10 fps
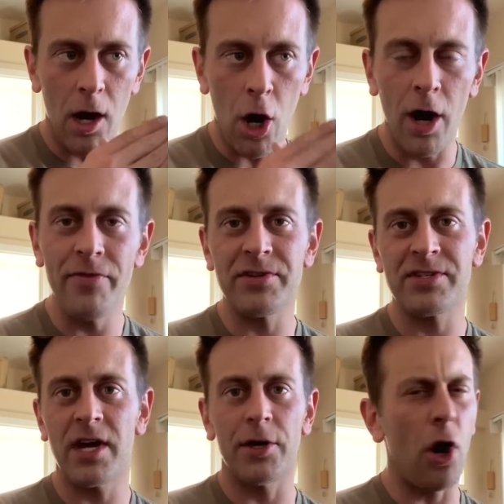on the
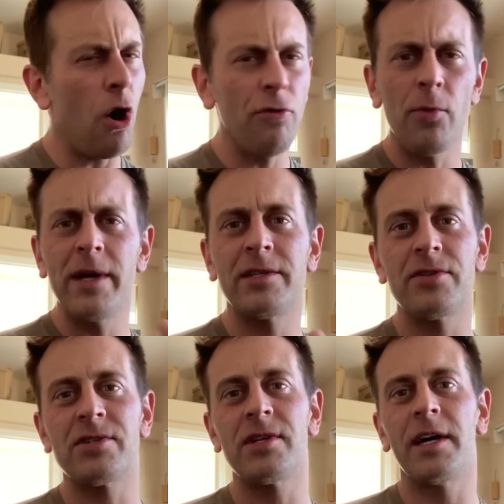sun, all the way to
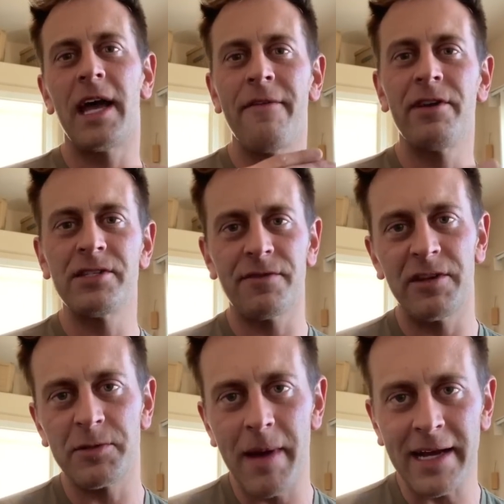the sun, evidence of
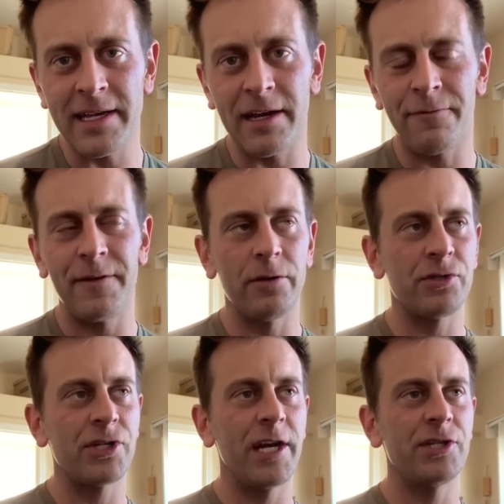its magnetic fields
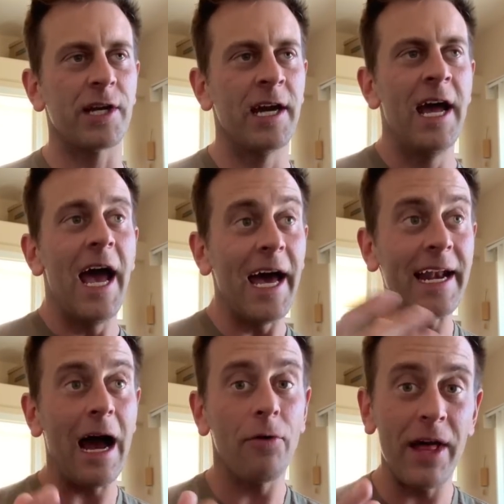changing and
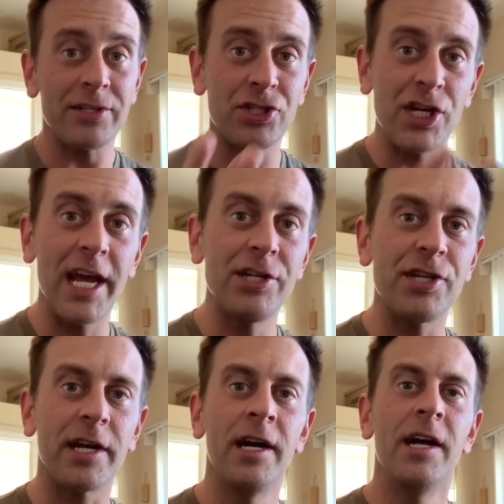how that's
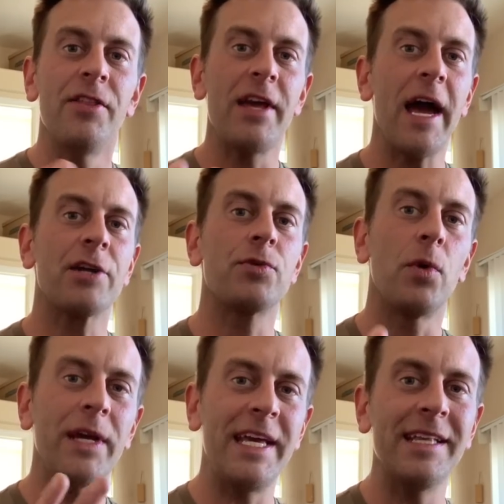changing the
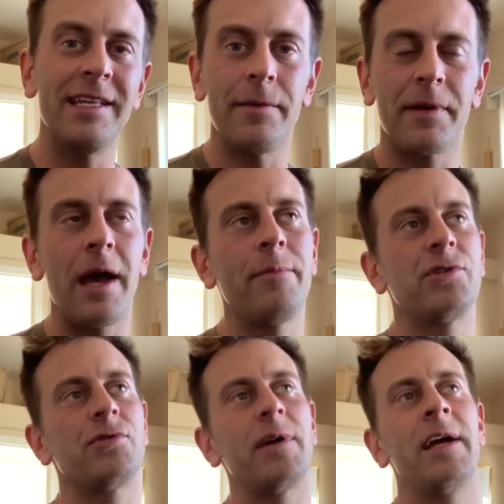actual helium
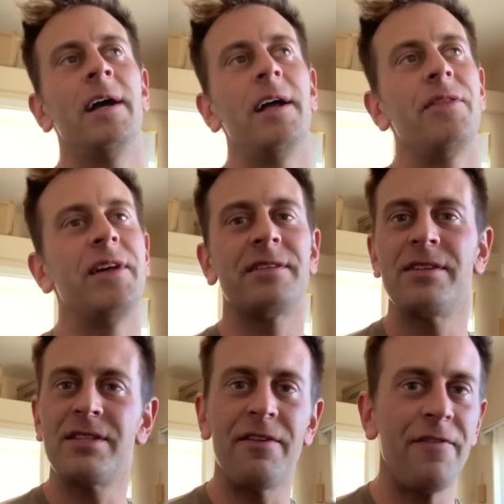chemistry. This
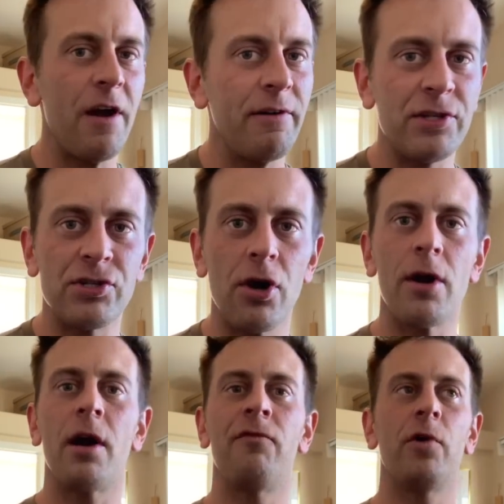is the very
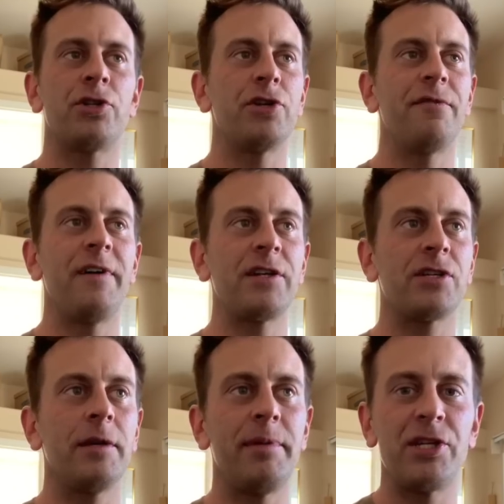start of what should
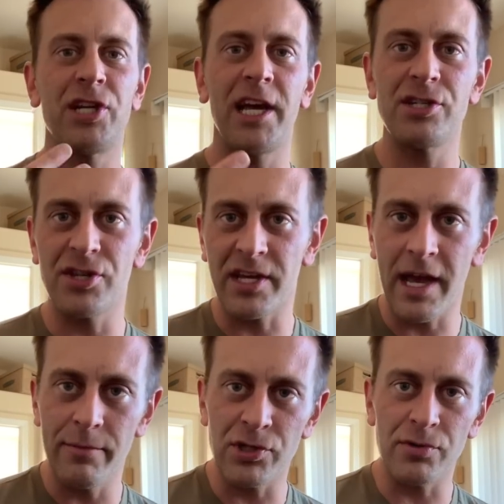eventually be changing the
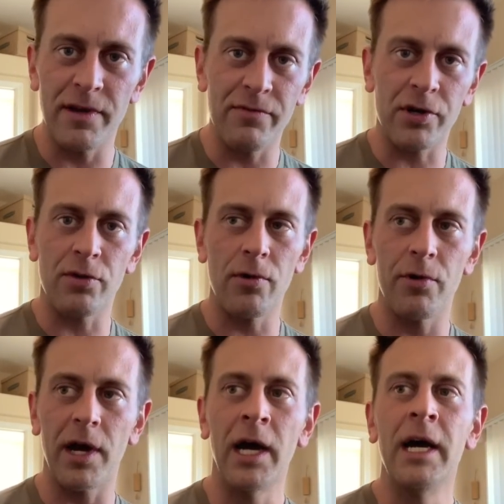chemistry of the
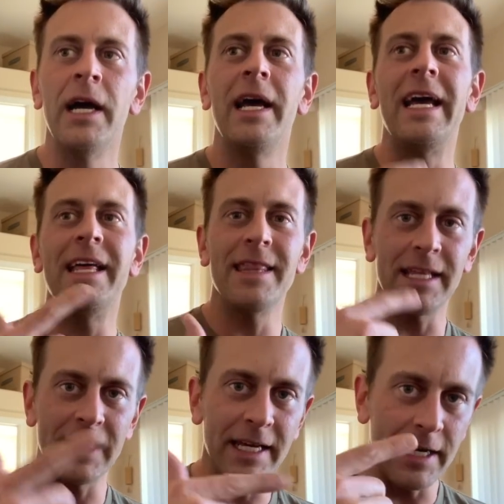corona in the
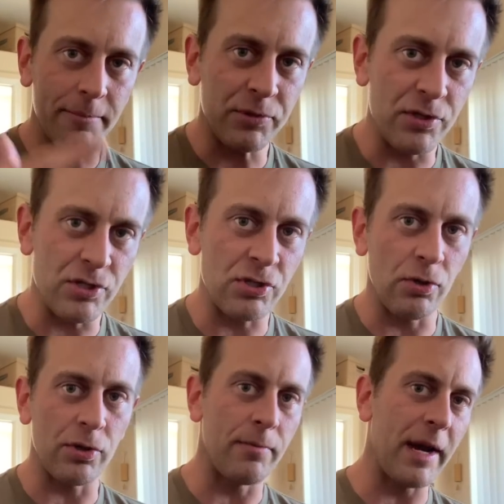lead up to the
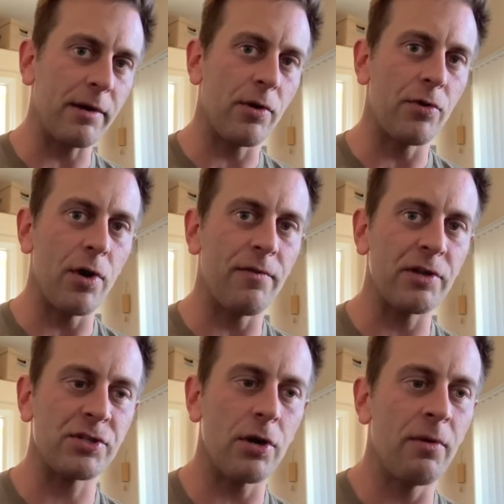solar micronova.
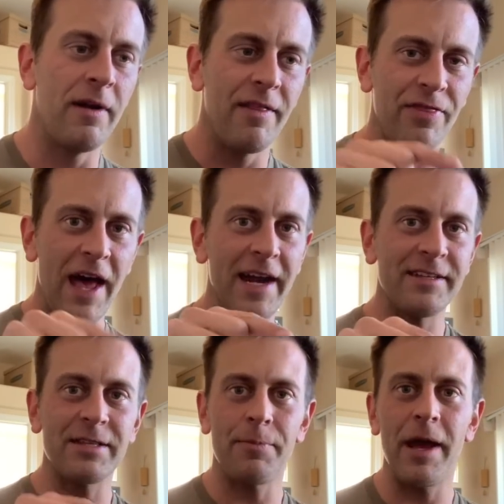So that
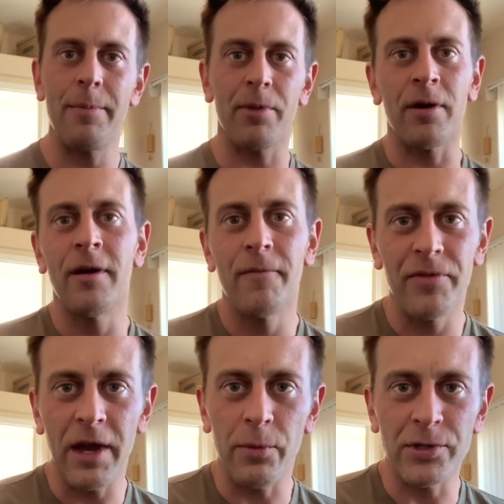is the paper
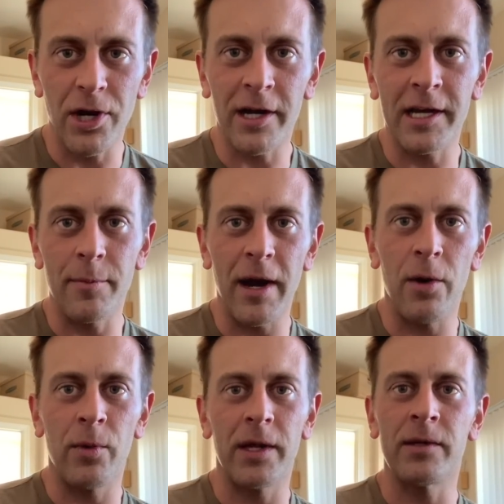that we're talking
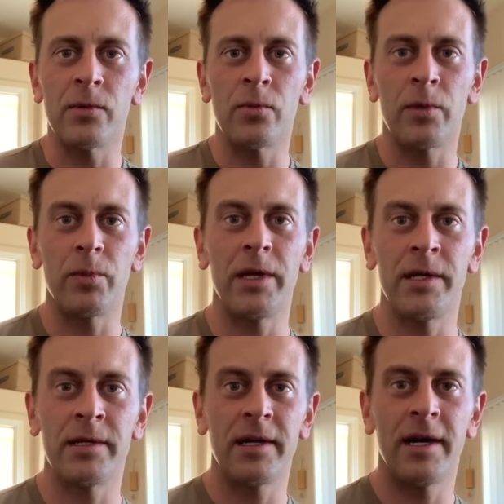about when we